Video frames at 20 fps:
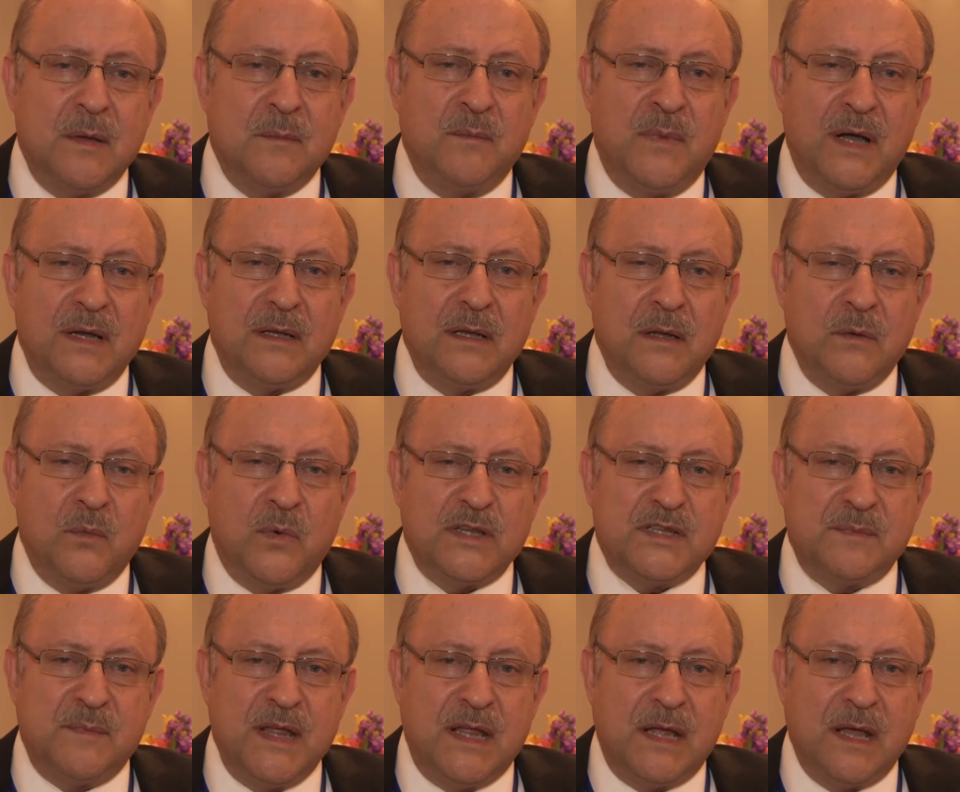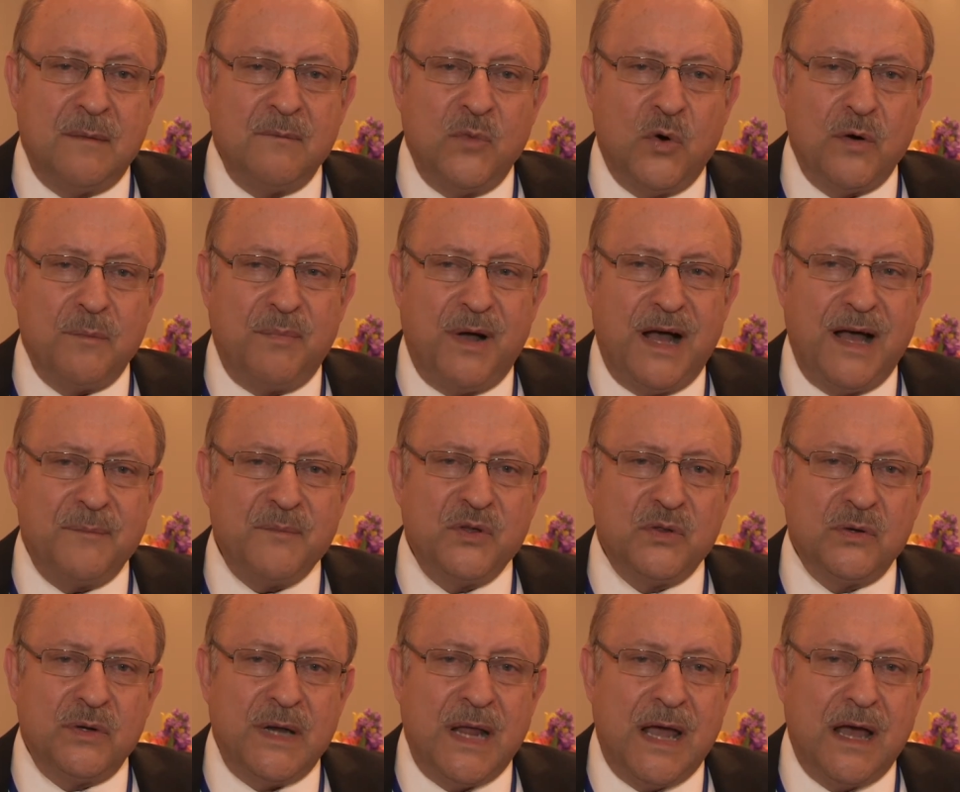but what's become more
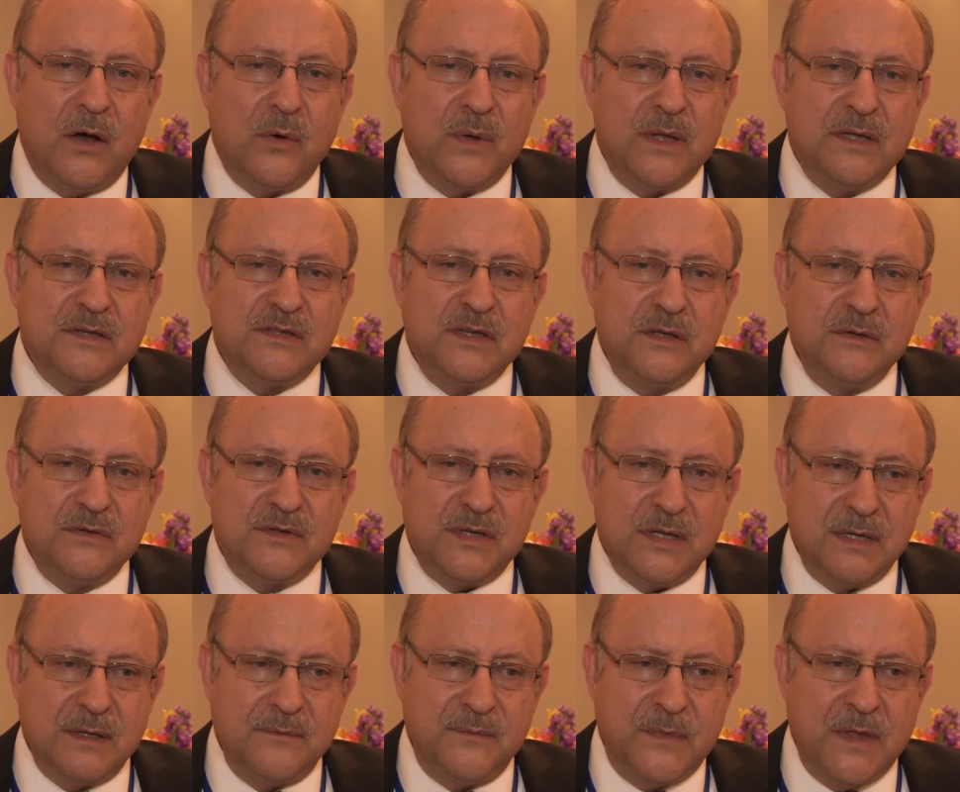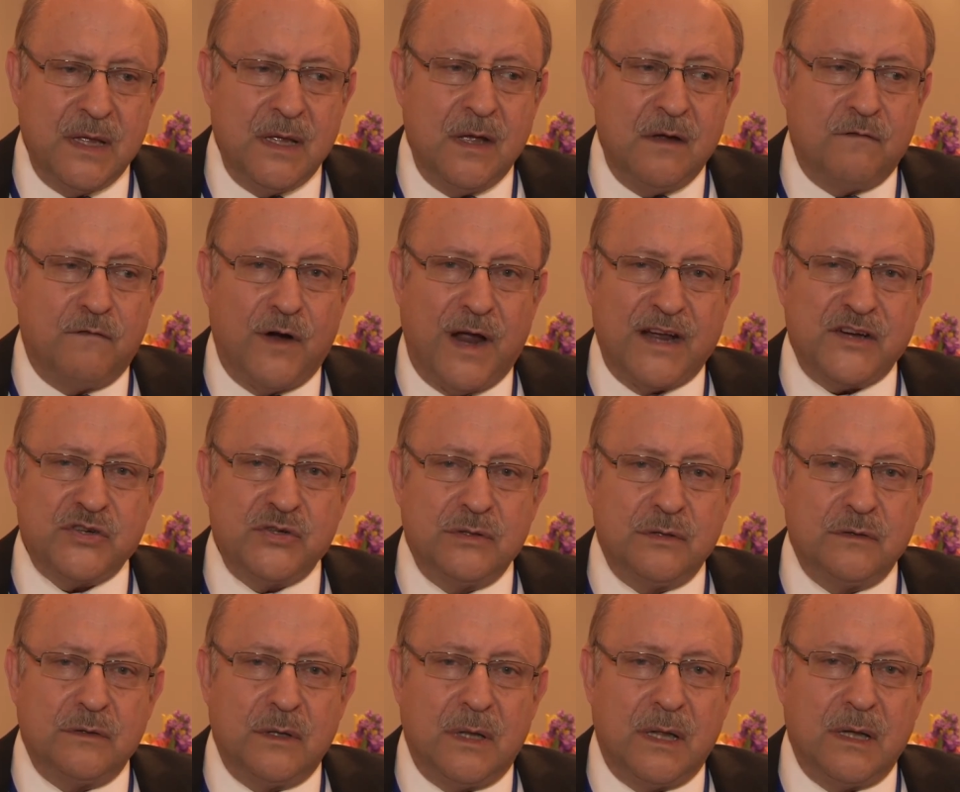popular now is using
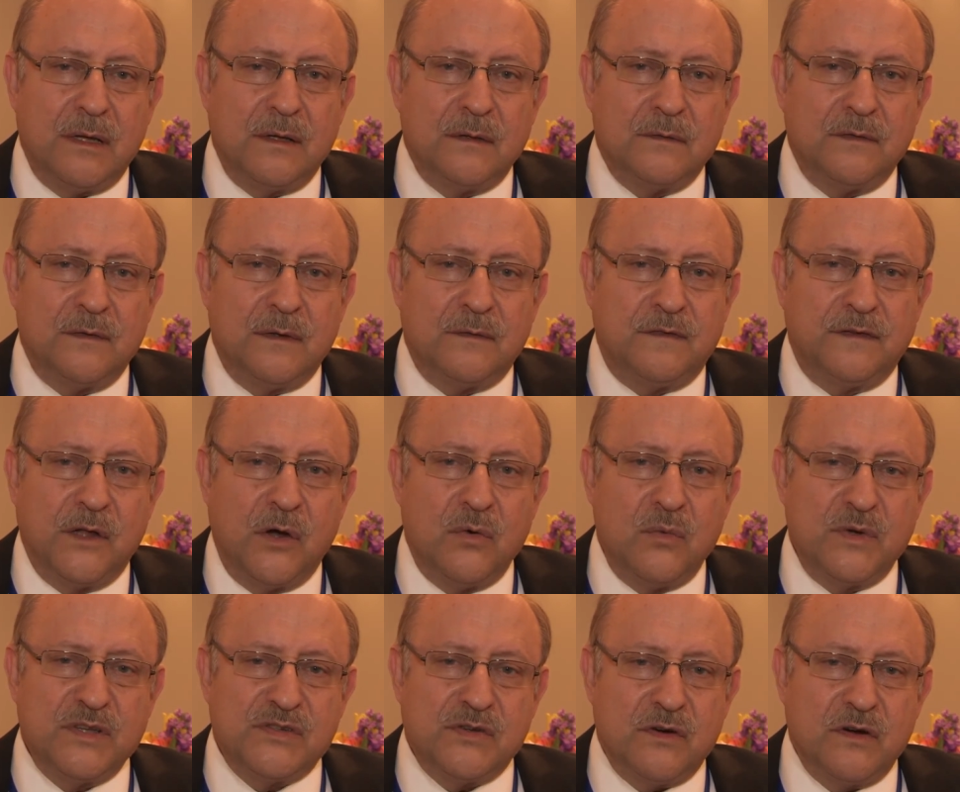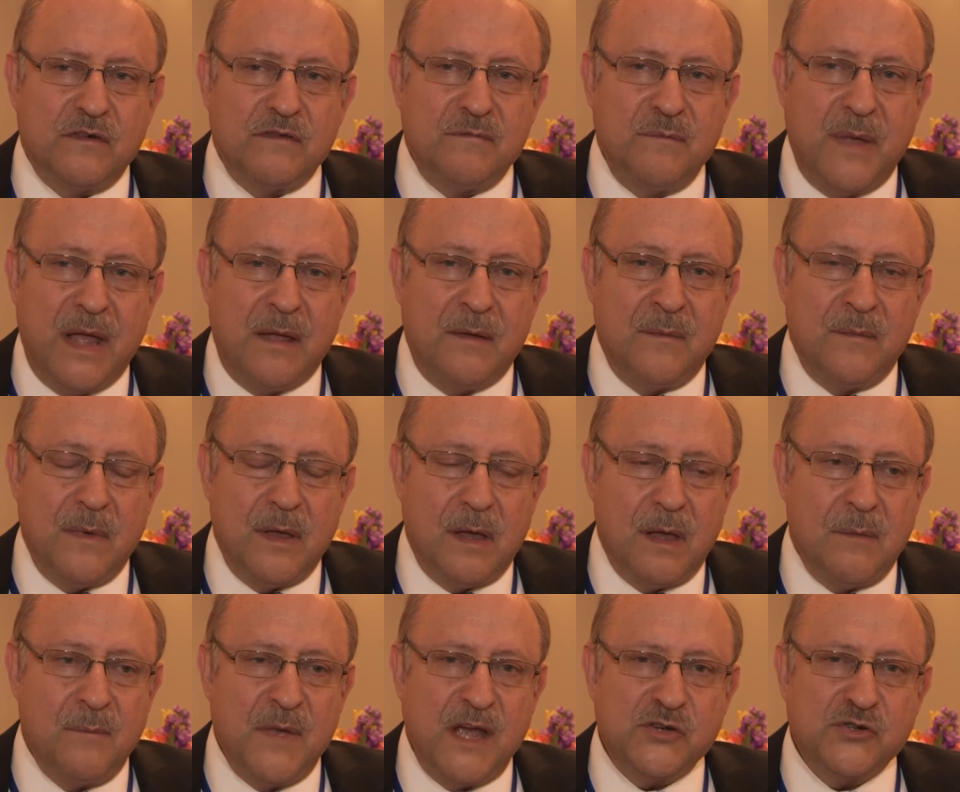fractional uh, flow reserve me
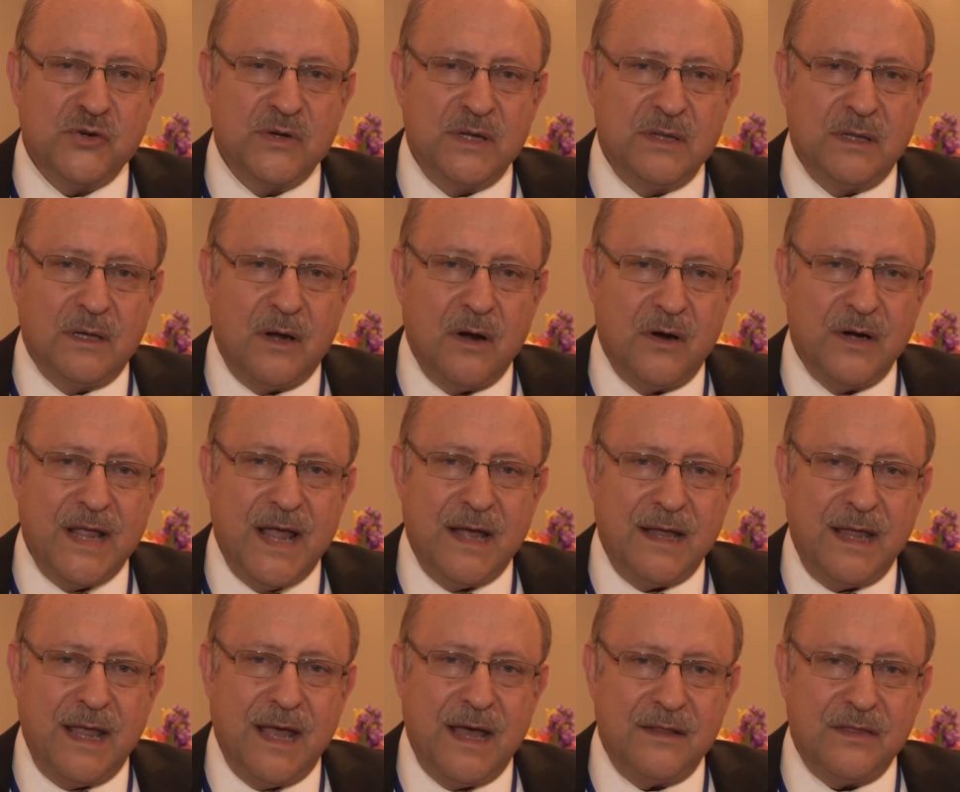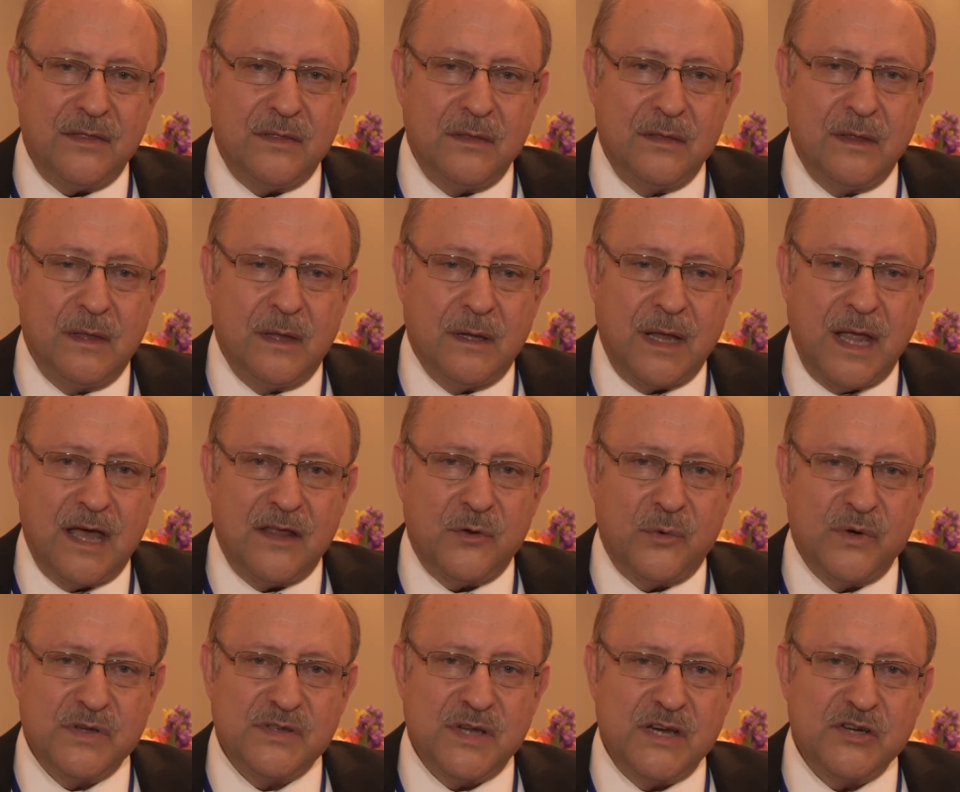uh, measured in the cardiac cath uh,
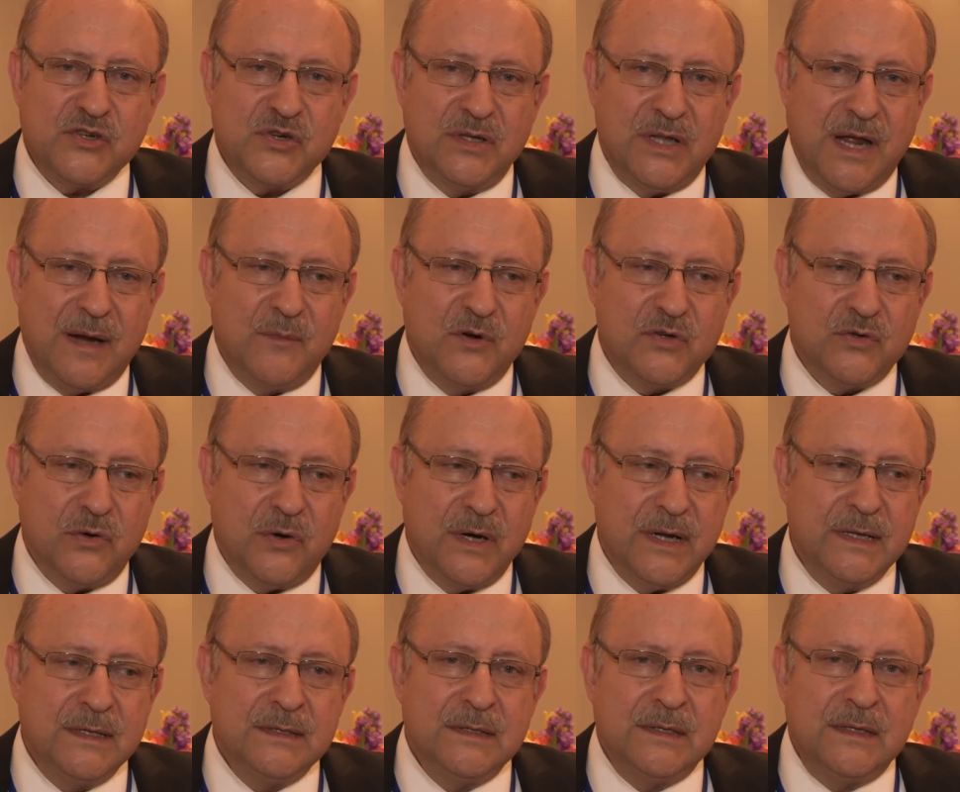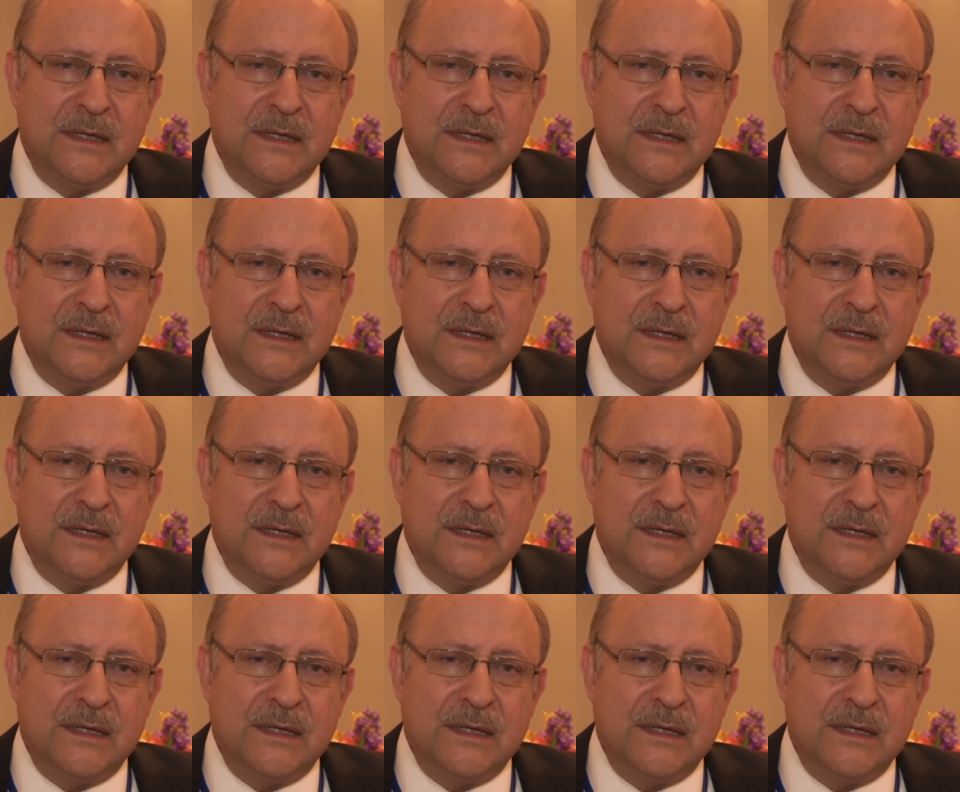catheterization laboratory